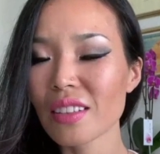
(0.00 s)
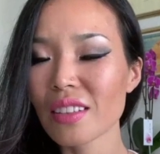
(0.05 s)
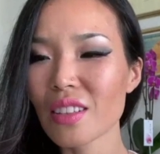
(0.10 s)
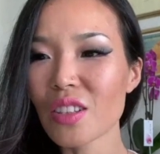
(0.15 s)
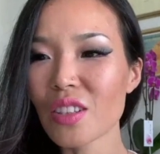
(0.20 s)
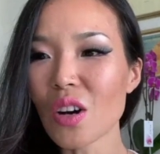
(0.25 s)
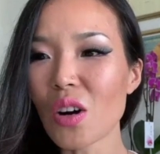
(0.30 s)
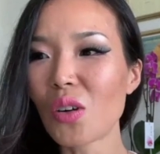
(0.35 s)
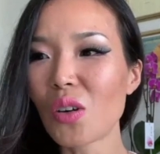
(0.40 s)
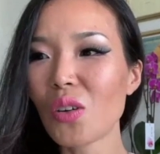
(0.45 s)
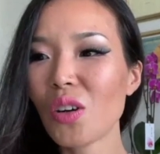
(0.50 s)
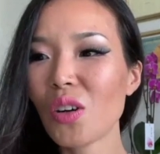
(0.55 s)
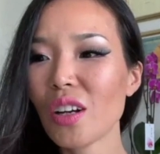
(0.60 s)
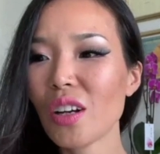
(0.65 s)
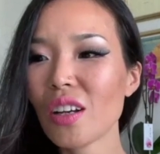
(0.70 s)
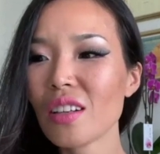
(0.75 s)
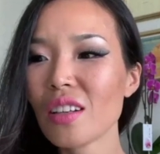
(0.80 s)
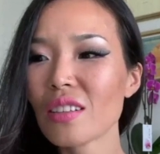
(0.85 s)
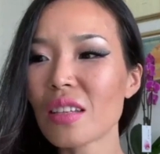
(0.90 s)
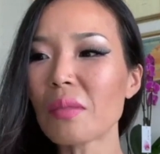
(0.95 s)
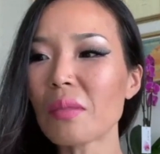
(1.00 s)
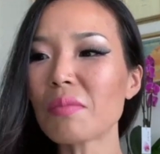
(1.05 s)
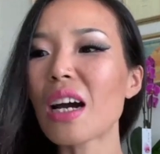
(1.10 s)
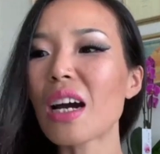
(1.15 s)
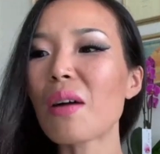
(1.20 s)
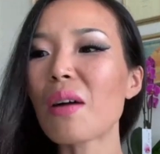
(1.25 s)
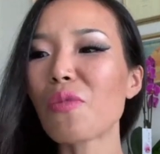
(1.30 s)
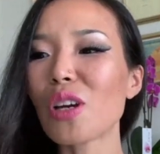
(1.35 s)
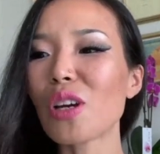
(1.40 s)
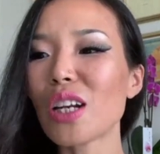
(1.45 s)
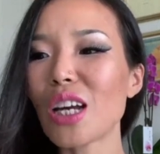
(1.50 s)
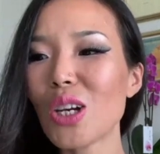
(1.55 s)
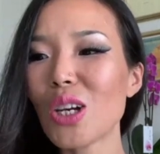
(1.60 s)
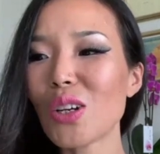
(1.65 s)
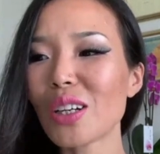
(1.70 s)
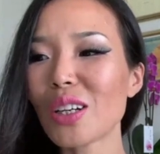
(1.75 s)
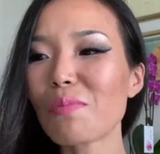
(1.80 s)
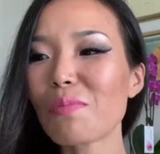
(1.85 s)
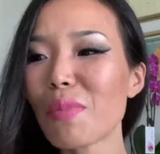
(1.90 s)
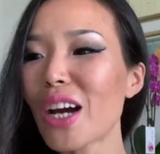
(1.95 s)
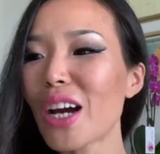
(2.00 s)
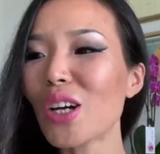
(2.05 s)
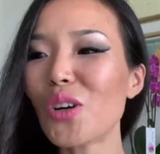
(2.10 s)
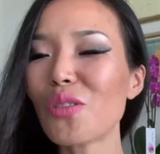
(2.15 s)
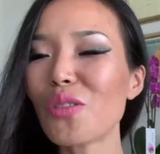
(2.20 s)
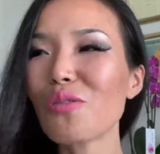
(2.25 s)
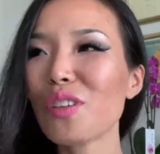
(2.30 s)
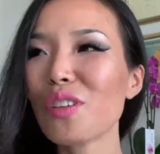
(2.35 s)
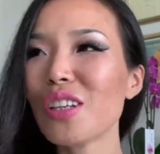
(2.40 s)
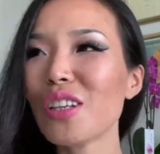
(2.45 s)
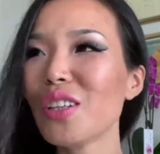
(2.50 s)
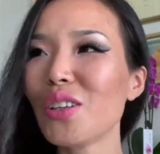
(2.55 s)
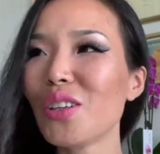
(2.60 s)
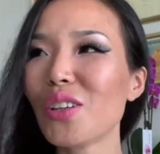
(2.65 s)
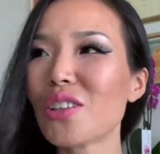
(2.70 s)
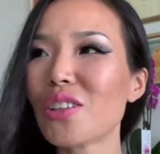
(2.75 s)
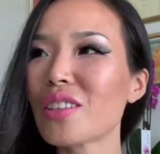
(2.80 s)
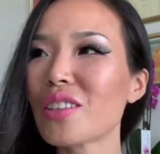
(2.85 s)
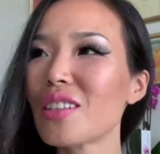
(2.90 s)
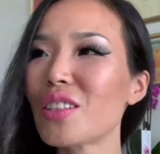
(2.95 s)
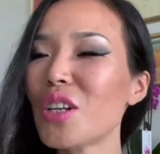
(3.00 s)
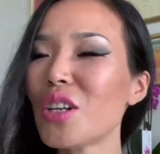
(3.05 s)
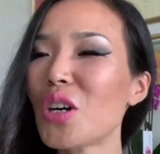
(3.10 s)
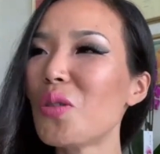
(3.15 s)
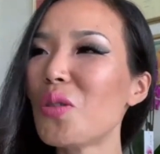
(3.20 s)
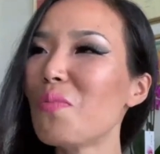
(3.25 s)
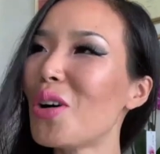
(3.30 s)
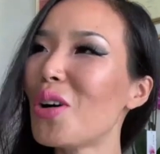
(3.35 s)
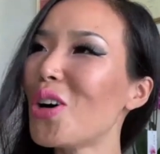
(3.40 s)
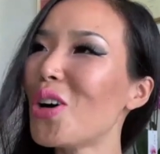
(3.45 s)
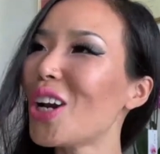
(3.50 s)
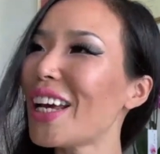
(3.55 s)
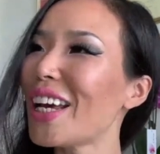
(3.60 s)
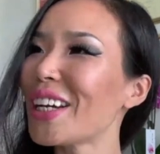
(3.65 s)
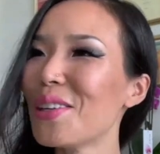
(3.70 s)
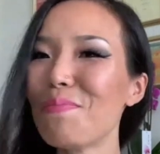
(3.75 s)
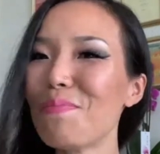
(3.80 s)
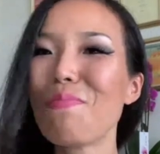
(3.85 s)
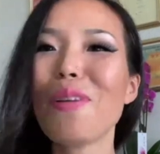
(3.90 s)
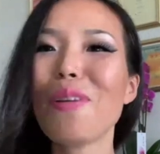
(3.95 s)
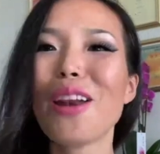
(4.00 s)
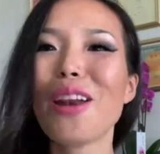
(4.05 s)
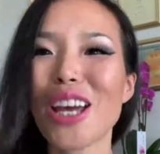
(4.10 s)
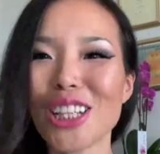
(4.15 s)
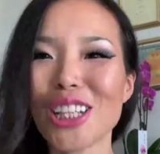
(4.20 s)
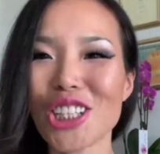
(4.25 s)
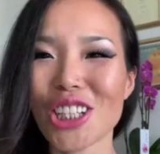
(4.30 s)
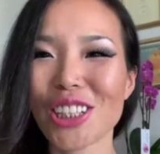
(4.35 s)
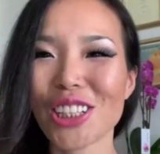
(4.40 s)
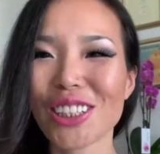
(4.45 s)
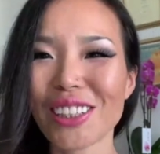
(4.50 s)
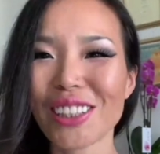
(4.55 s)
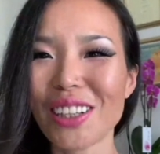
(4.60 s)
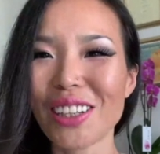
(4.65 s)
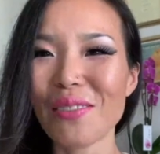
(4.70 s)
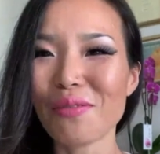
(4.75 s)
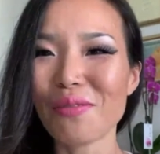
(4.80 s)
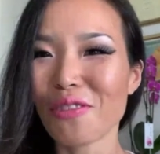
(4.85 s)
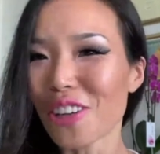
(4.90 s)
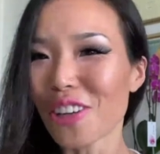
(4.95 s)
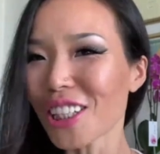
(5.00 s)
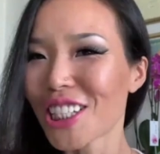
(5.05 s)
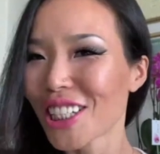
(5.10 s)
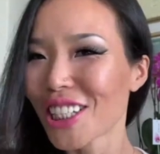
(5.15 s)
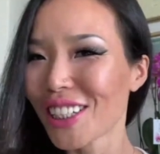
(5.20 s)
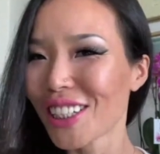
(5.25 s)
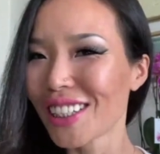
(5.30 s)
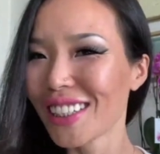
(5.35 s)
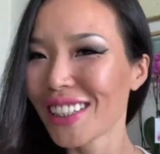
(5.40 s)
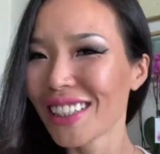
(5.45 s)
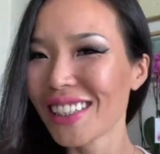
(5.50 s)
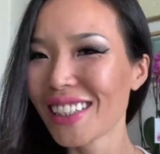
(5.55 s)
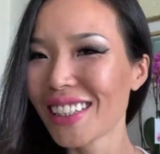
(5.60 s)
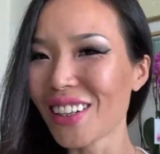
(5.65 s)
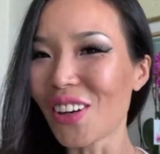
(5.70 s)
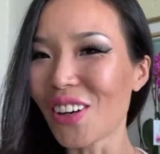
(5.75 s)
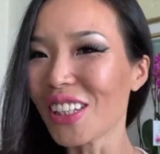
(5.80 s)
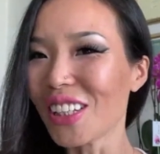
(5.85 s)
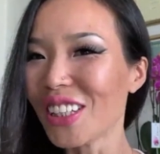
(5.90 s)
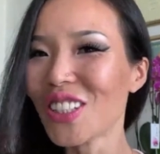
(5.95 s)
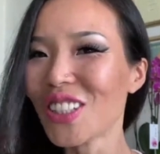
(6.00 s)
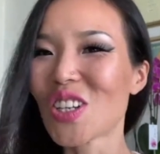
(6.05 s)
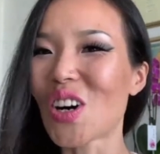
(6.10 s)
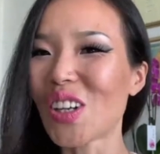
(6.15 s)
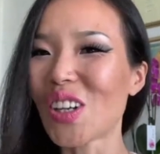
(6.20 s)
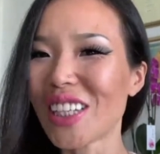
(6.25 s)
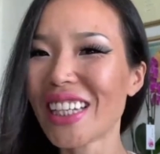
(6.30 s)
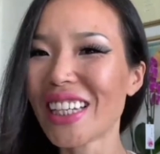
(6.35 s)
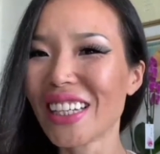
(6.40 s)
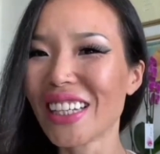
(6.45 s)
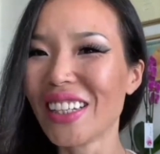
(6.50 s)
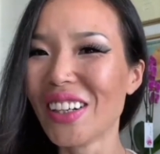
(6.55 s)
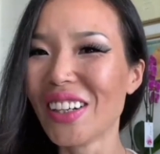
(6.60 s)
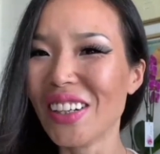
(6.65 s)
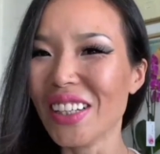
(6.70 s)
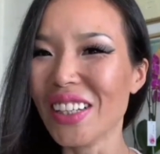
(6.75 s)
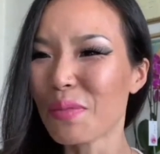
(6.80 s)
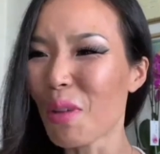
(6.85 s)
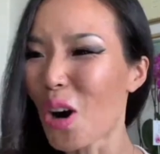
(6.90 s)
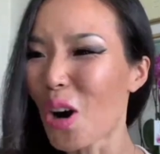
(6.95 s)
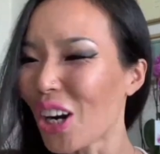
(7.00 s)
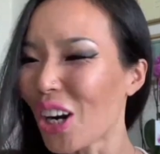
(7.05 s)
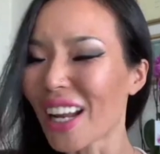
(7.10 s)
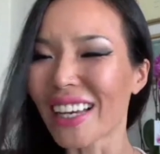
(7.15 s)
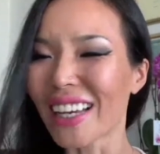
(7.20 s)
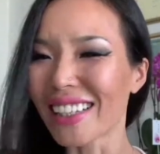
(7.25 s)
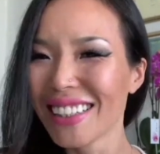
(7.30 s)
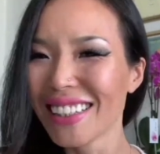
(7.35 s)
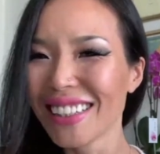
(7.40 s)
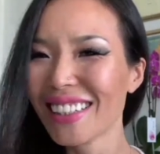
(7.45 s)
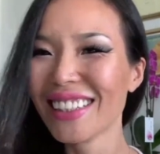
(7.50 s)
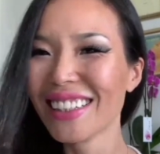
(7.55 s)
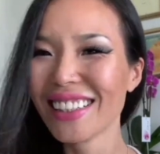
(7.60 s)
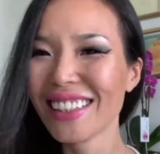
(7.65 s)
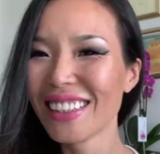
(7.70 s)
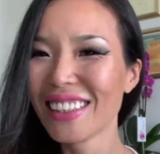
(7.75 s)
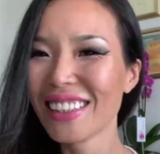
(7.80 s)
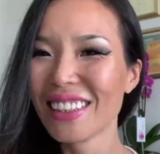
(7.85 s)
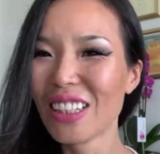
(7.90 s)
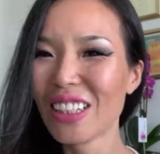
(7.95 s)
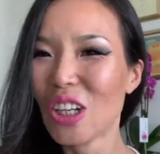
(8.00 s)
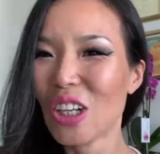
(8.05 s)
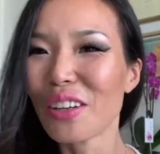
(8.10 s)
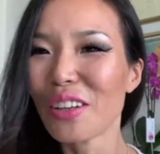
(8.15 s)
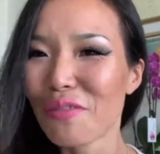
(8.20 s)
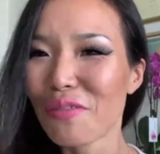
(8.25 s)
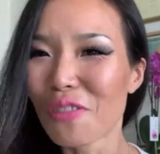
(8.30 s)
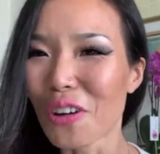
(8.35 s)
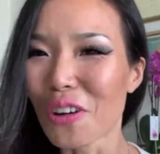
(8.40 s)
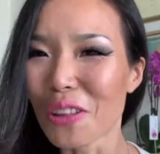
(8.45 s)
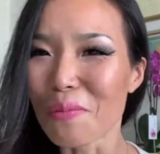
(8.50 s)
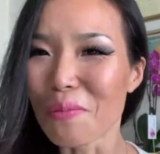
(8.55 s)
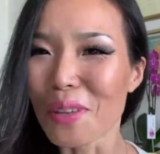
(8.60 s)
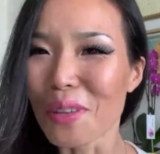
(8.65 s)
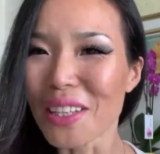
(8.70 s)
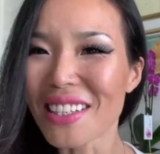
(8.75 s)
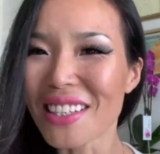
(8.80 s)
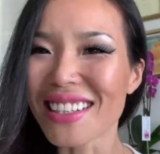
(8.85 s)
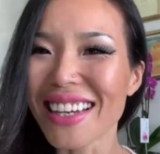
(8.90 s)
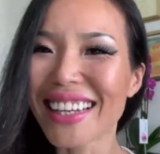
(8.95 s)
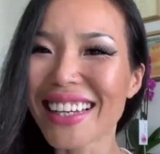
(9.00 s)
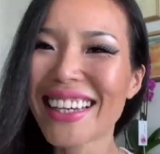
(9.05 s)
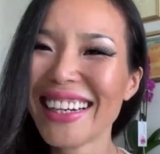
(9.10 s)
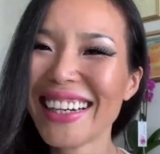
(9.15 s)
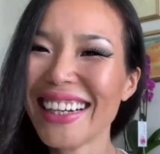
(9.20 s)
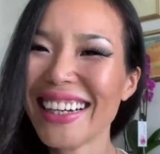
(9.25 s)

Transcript: So sometimes when I look at my own videos, it's no more like a pleasure of watching or enjoying, you know, it's more like looking for the mistake.